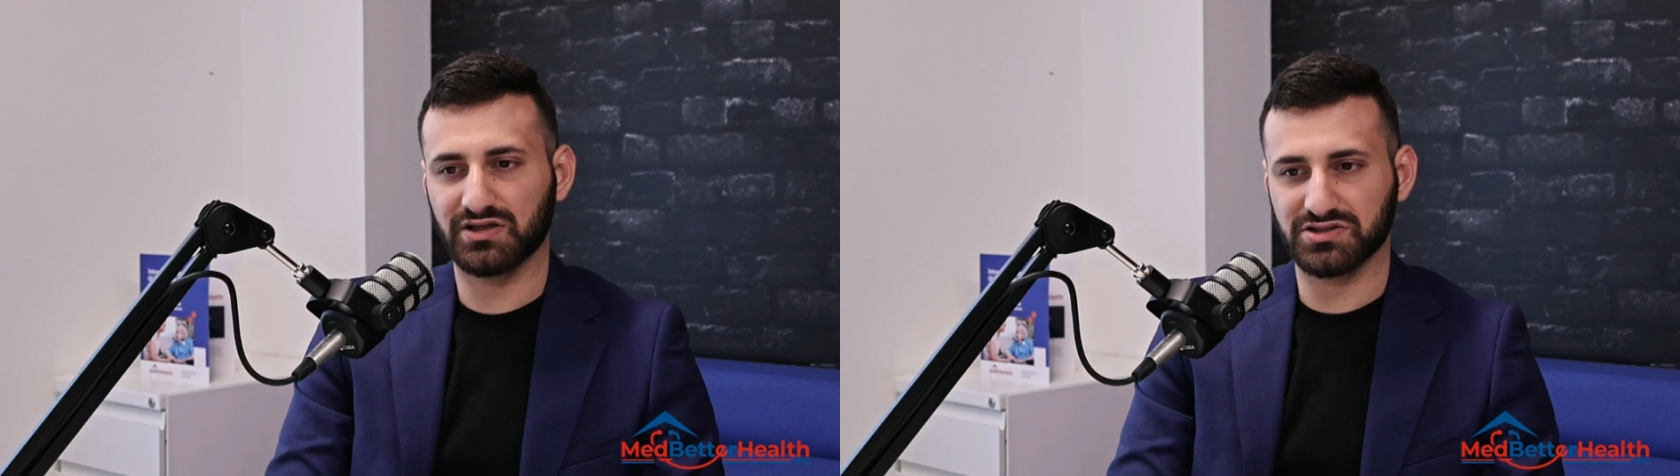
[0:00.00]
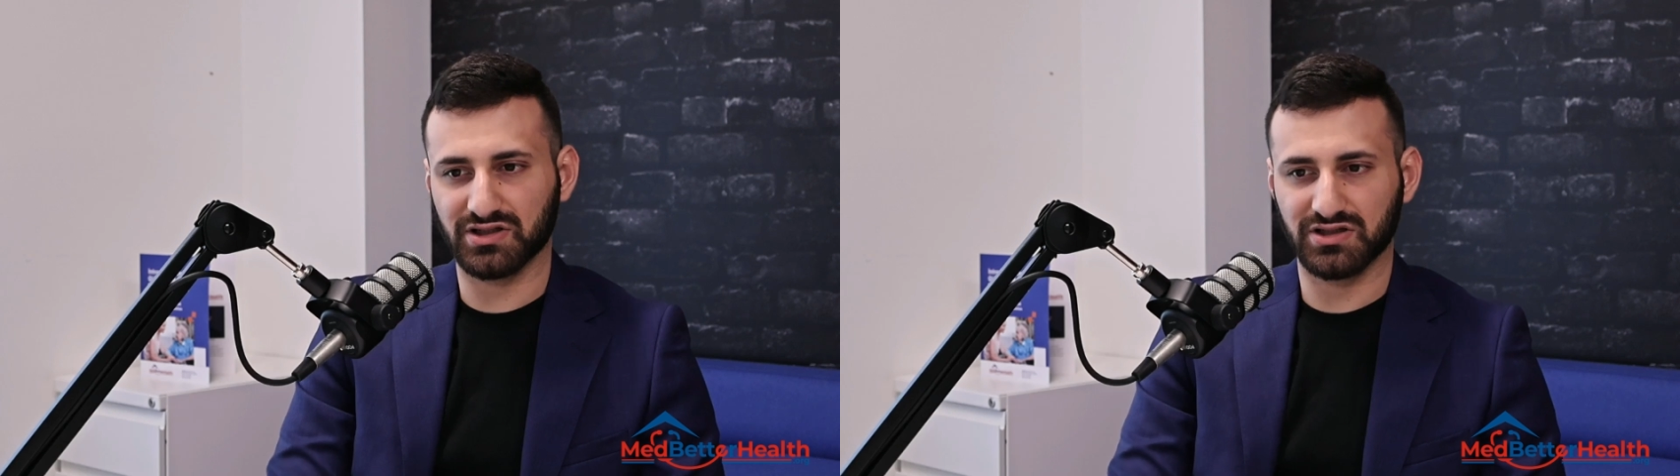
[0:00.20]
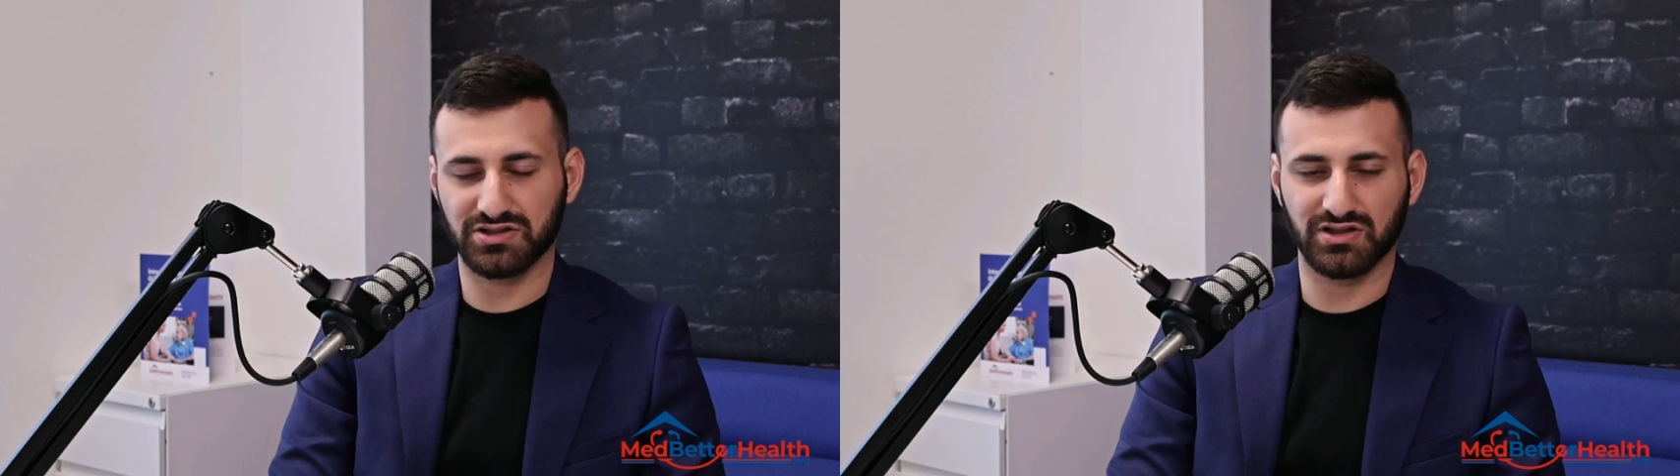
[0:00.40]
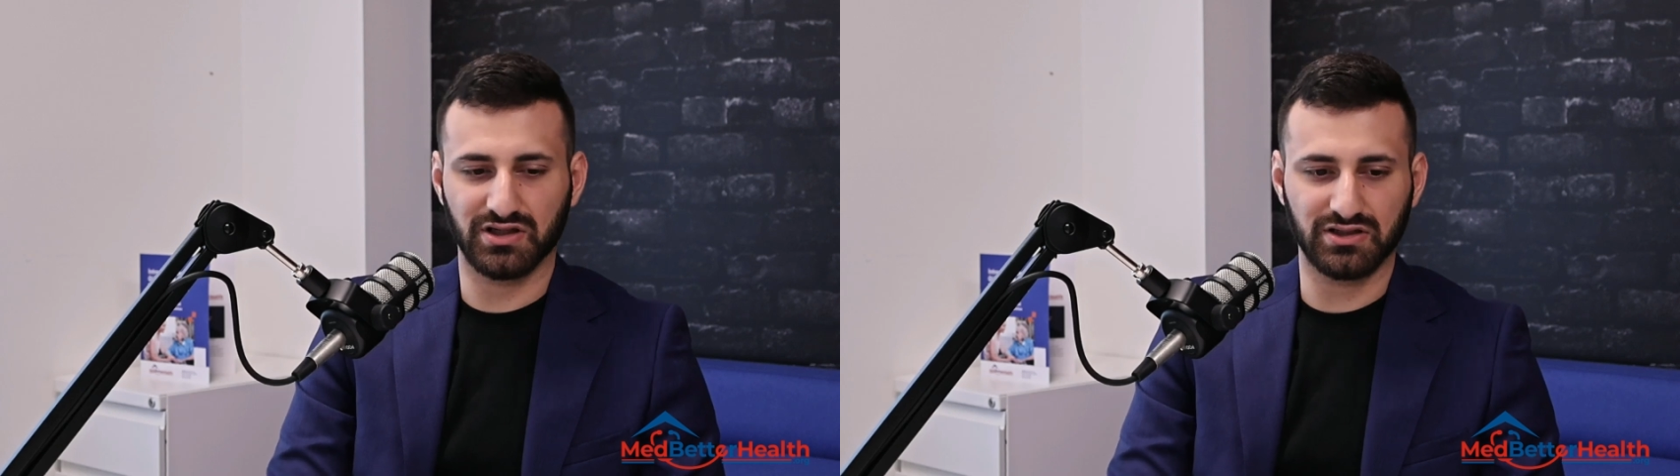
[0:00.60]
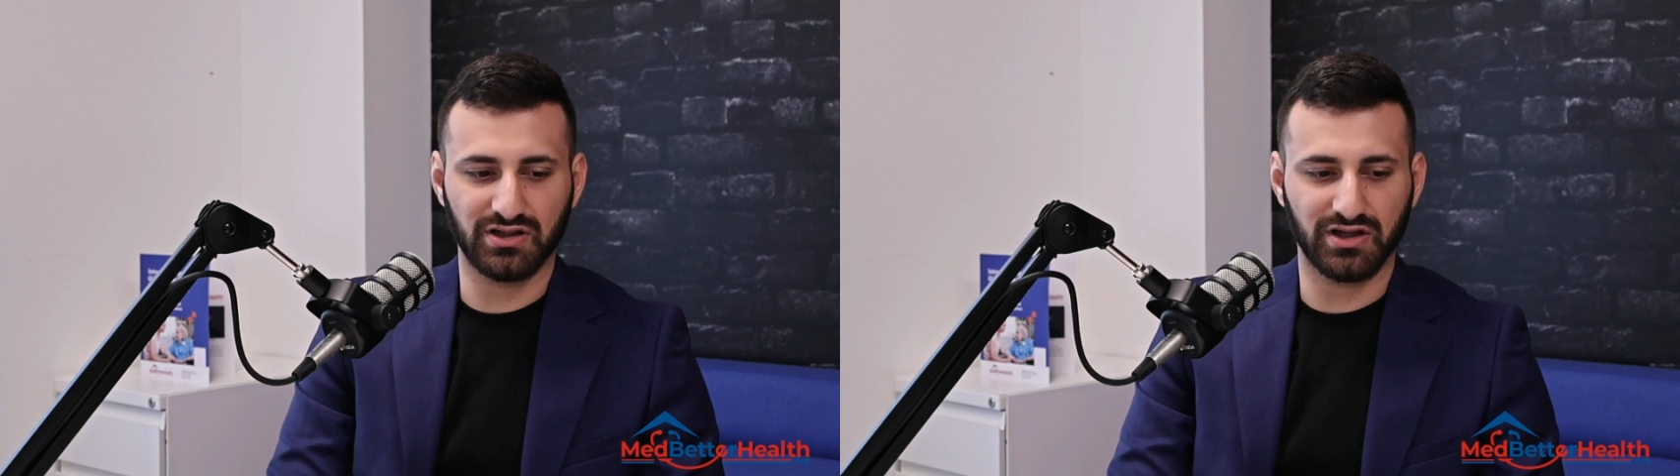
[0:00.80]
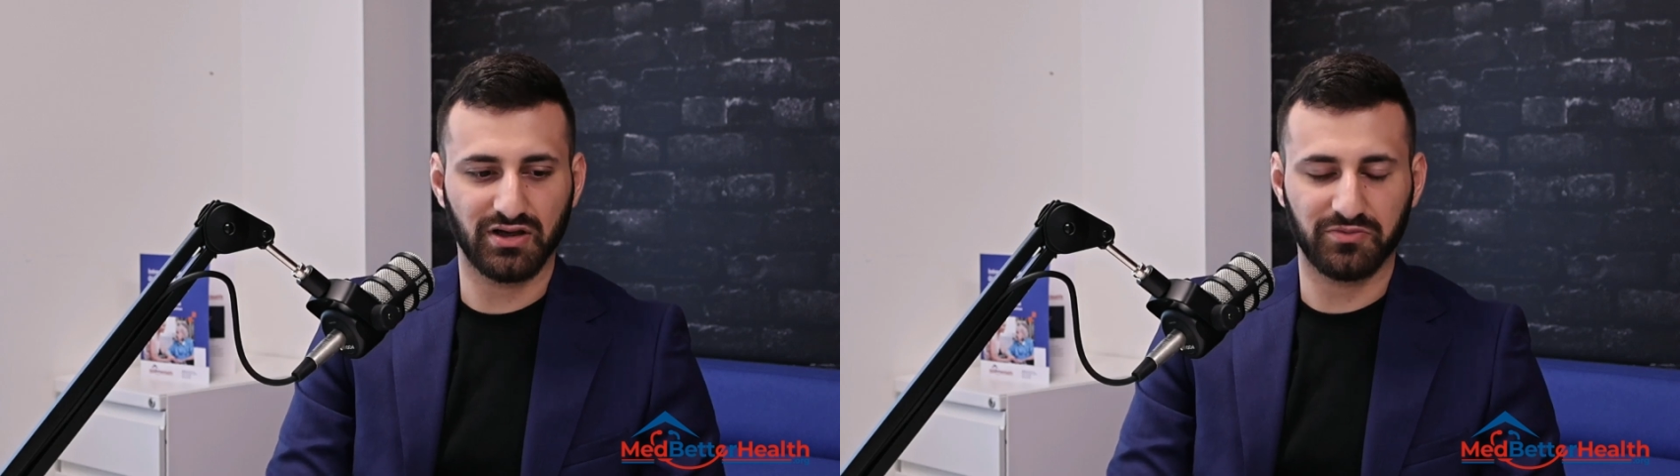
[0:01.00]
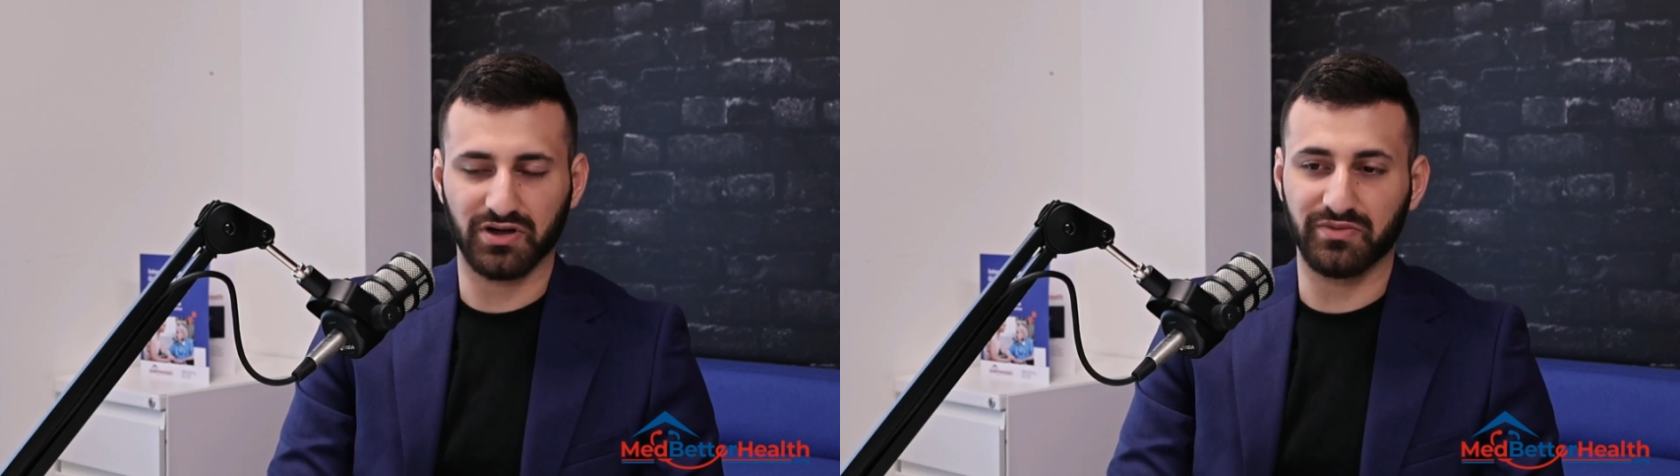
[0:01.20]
education, I got my